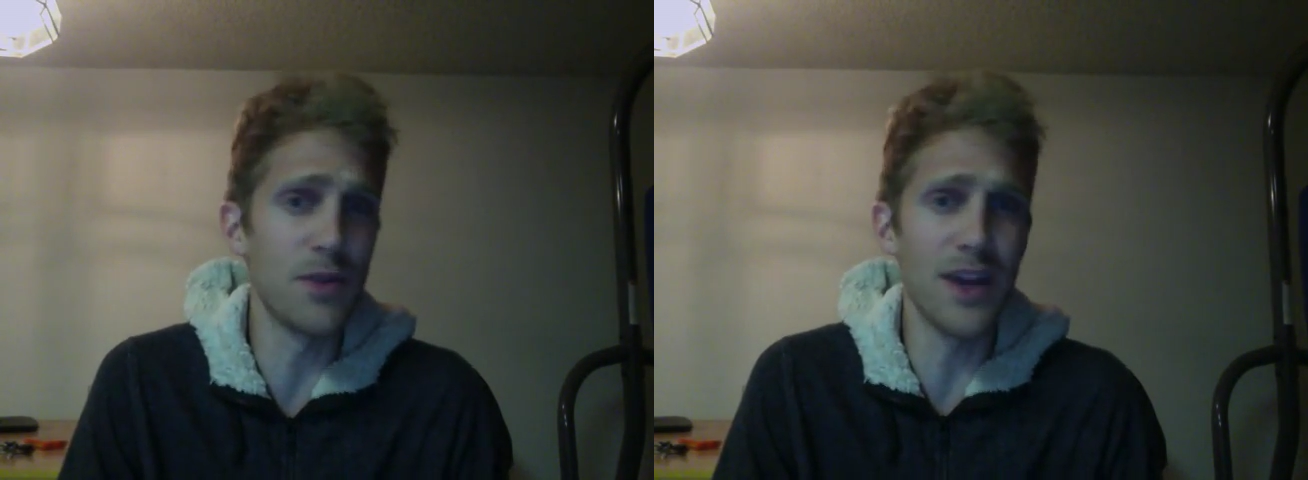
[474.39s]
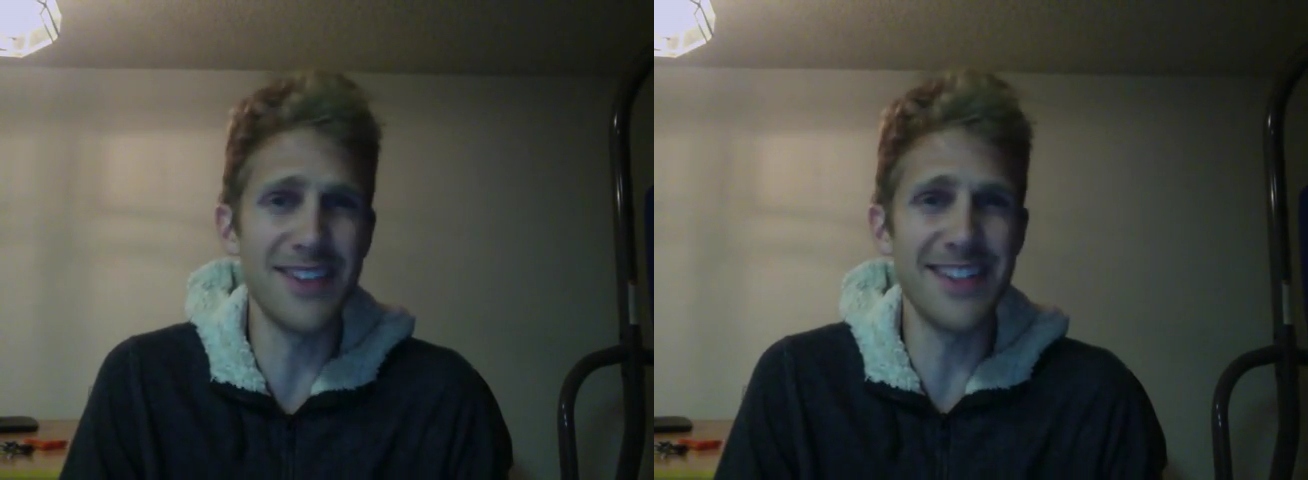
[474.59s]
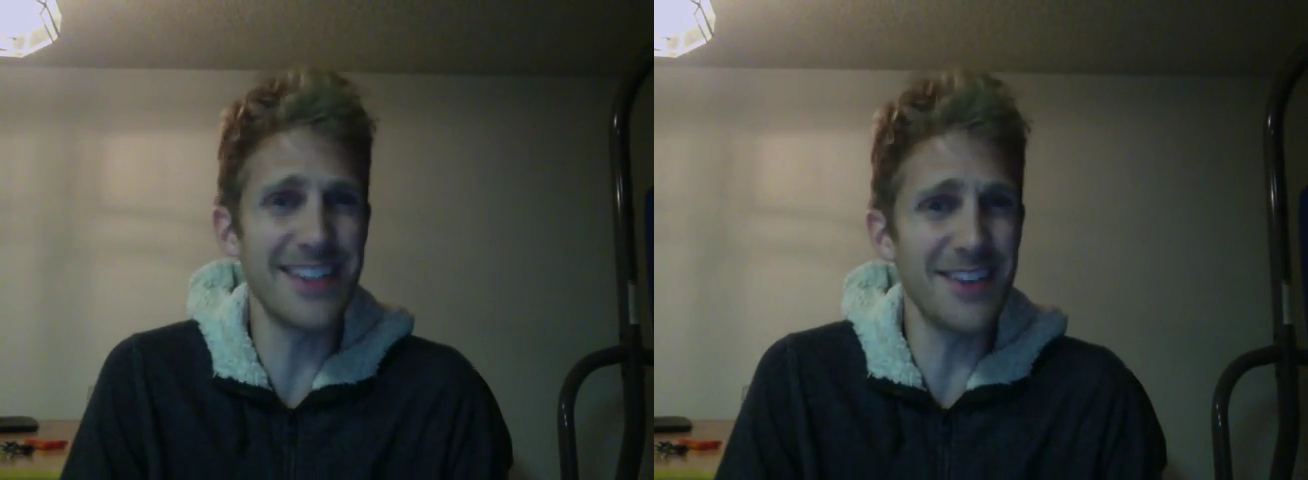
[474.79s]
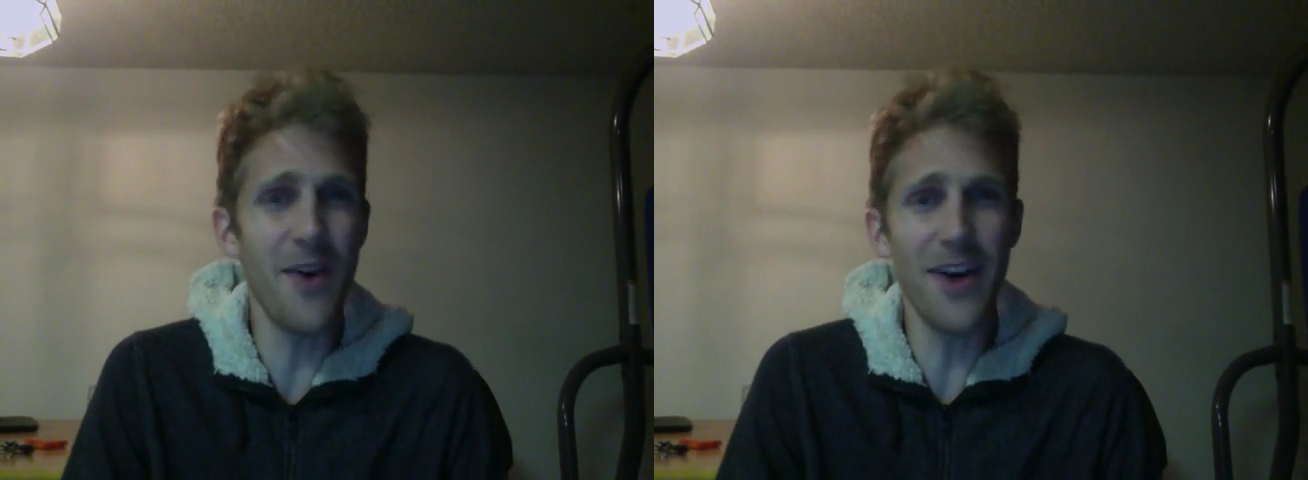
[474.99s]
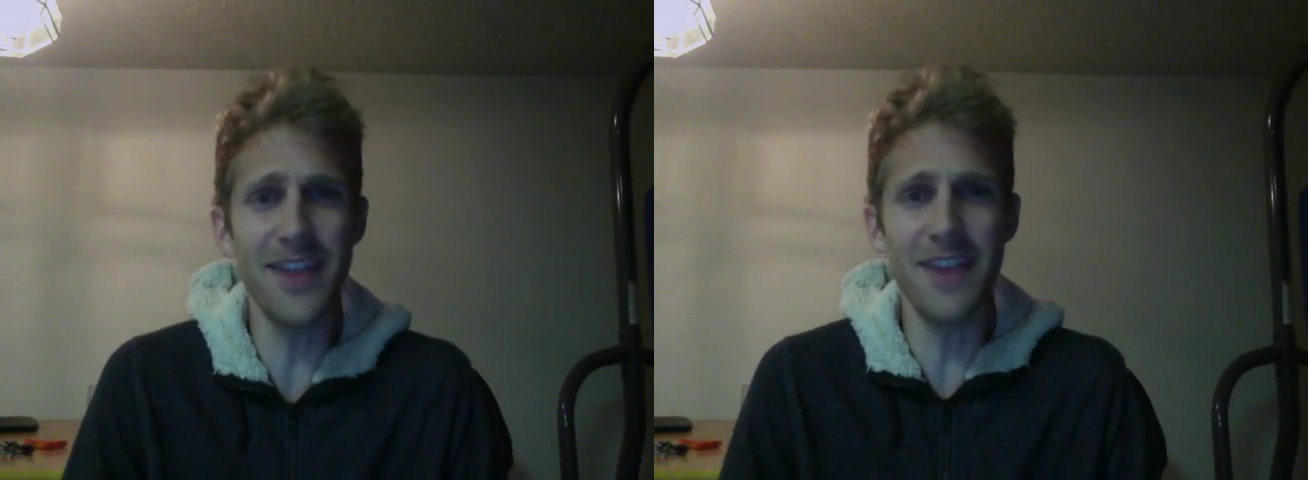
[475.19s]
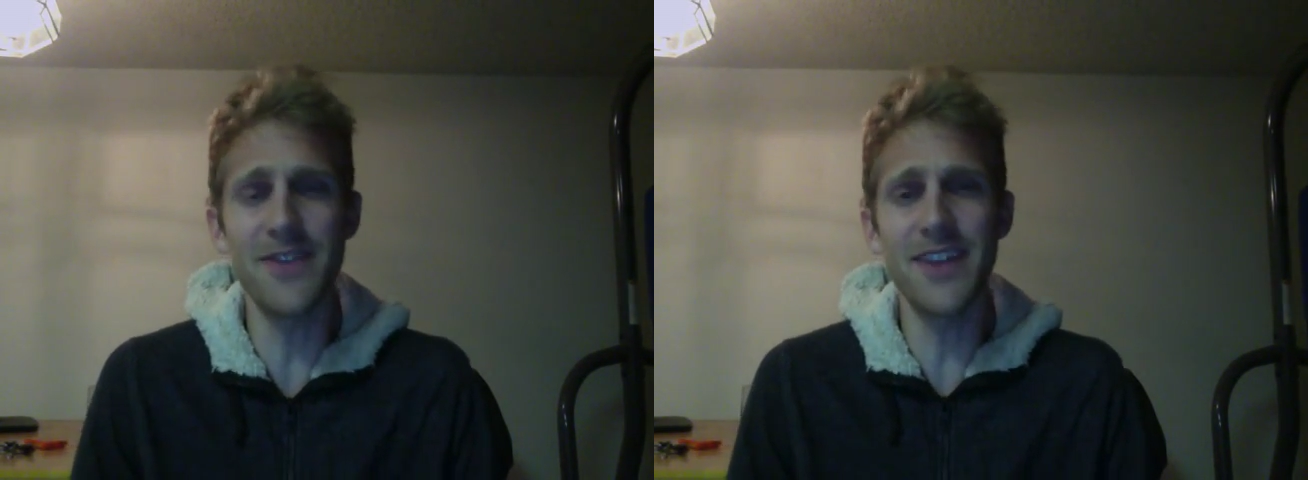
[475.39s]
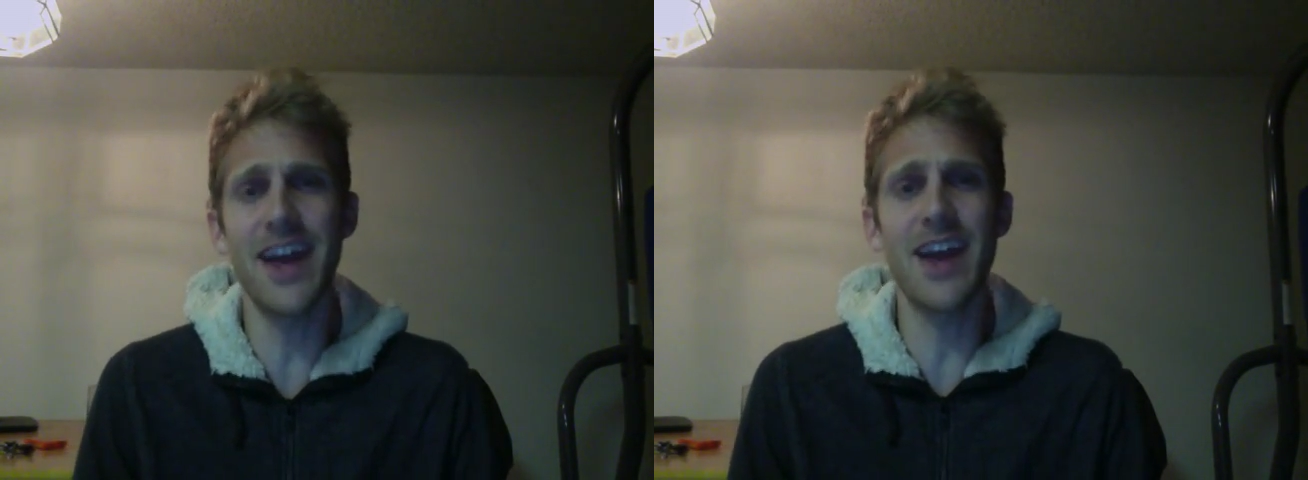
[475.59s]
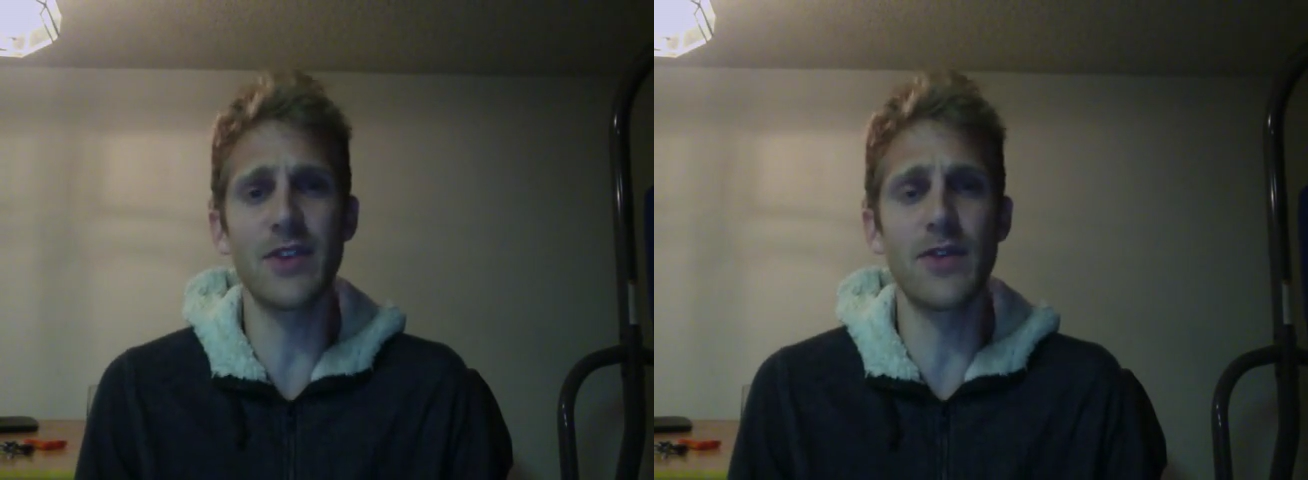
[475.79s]
but I was like, you know, I feel like
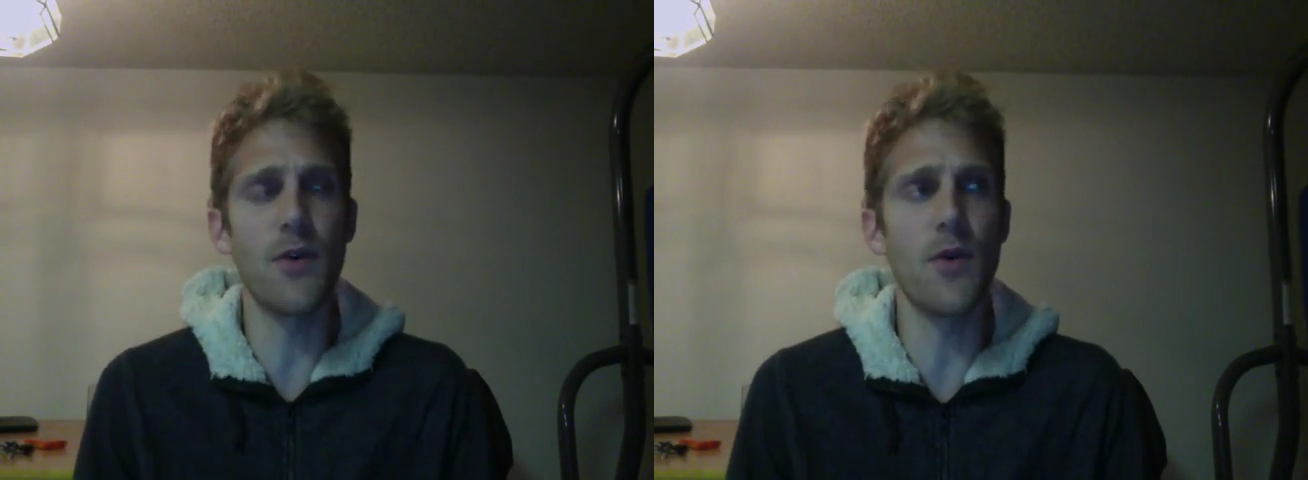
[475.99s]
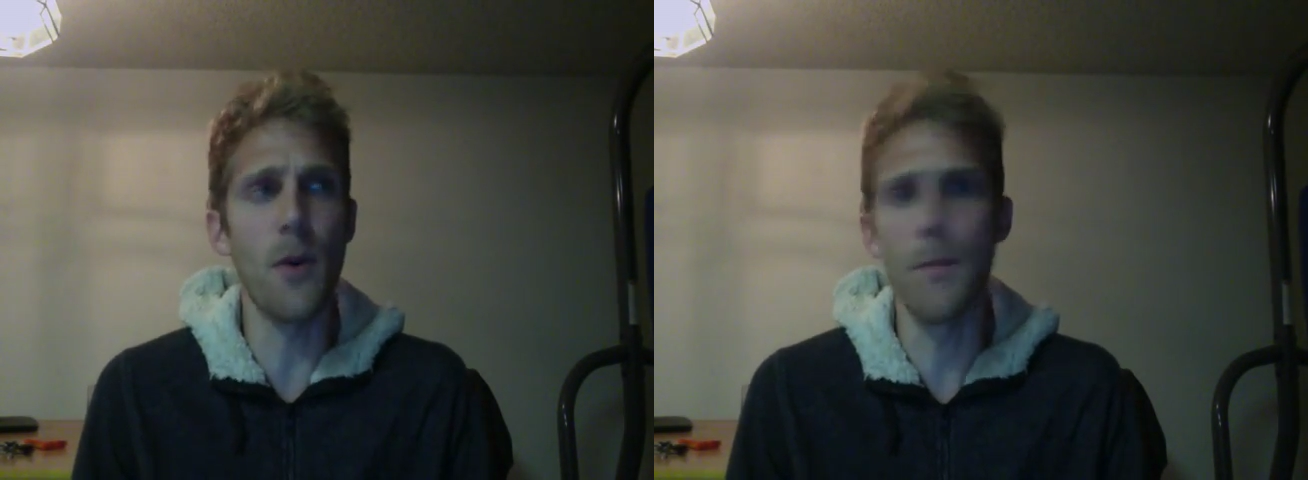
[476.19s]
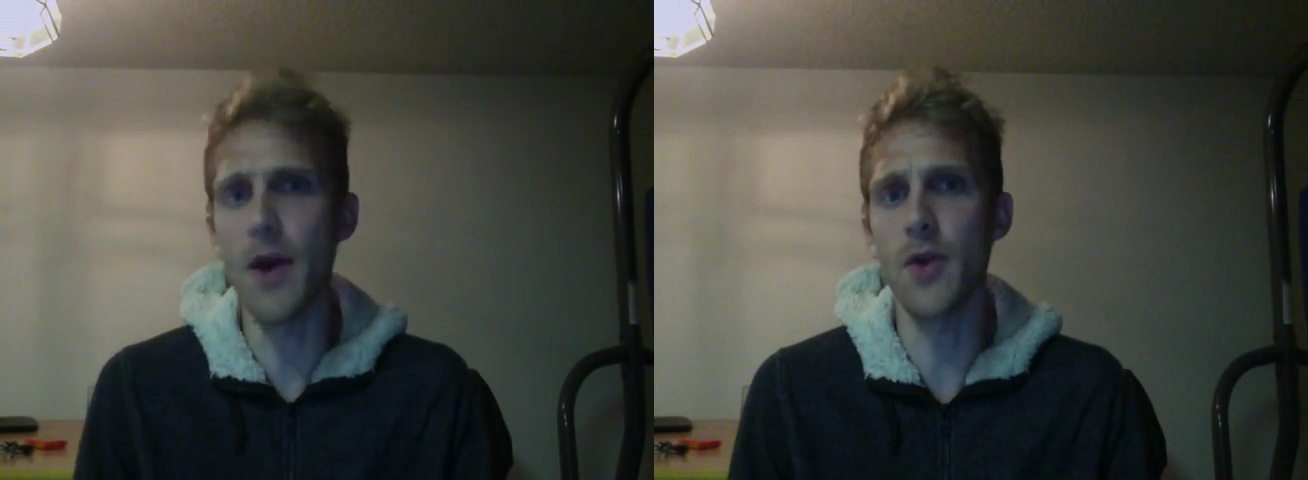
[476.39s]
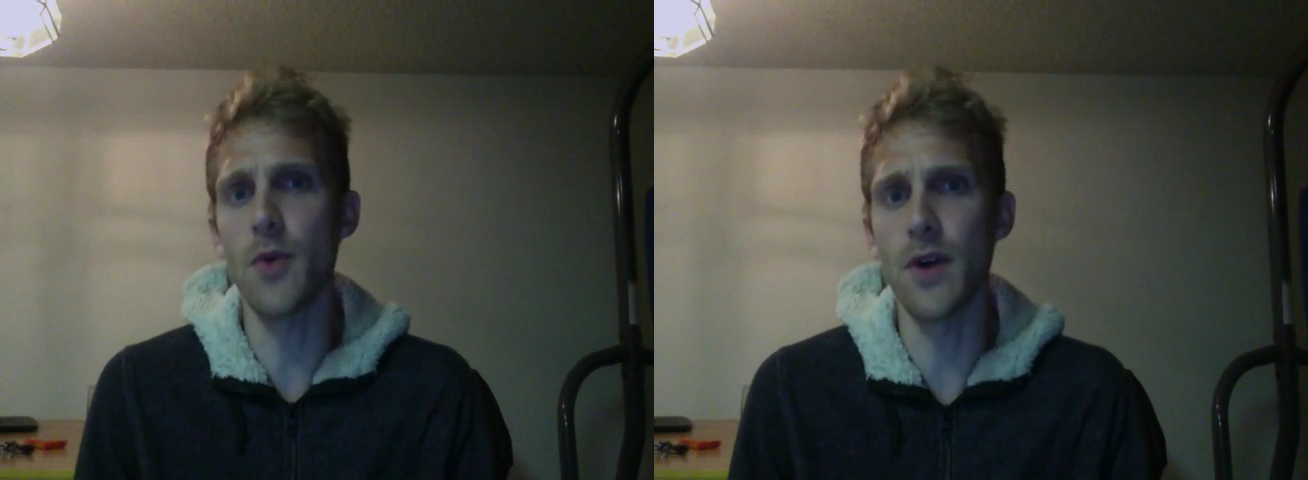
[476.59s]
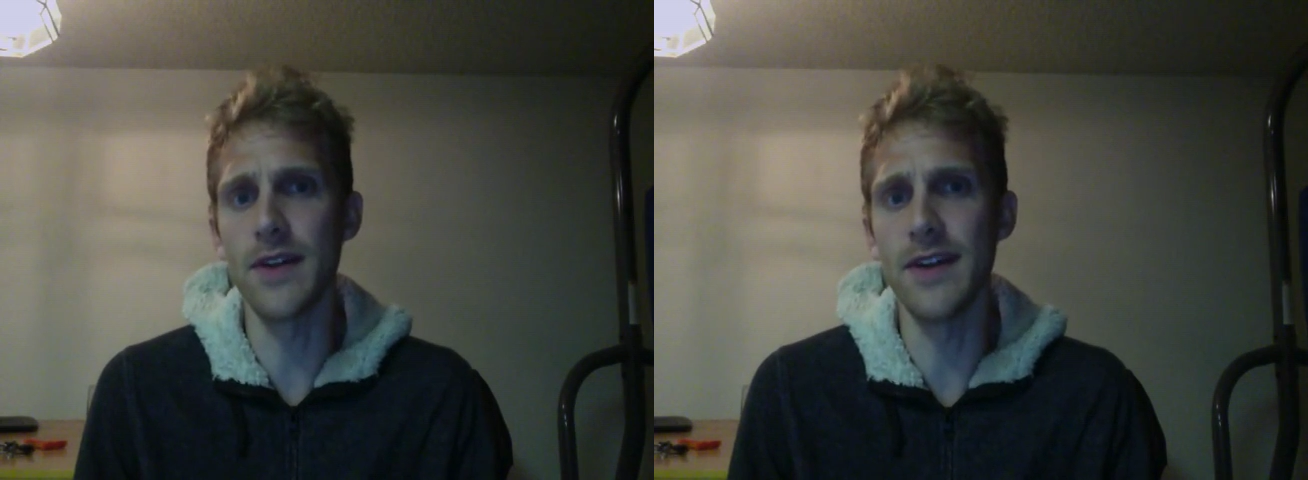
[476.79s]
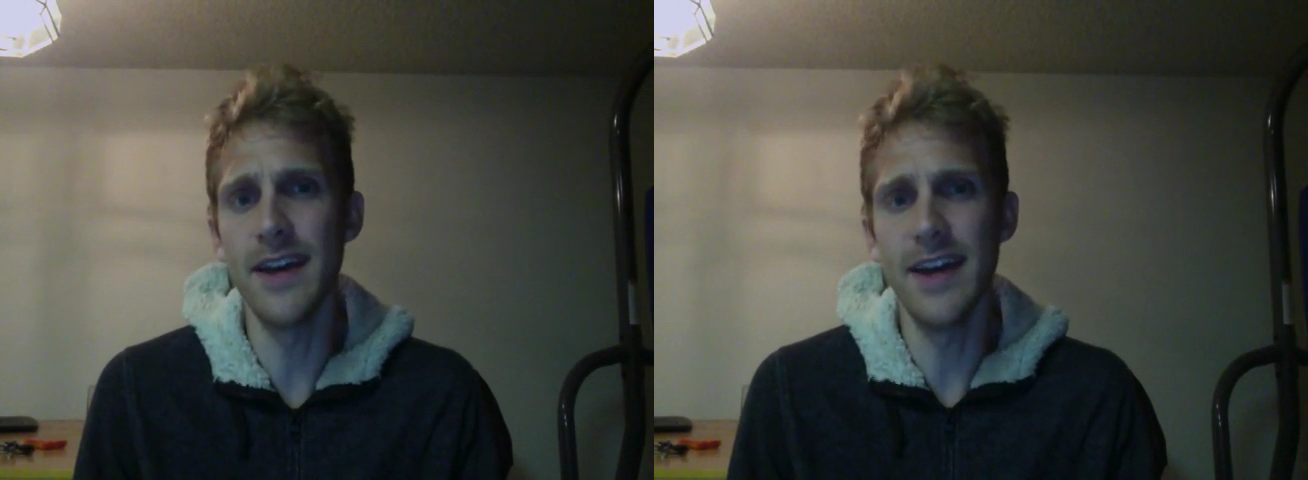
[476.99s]
I could do a better one,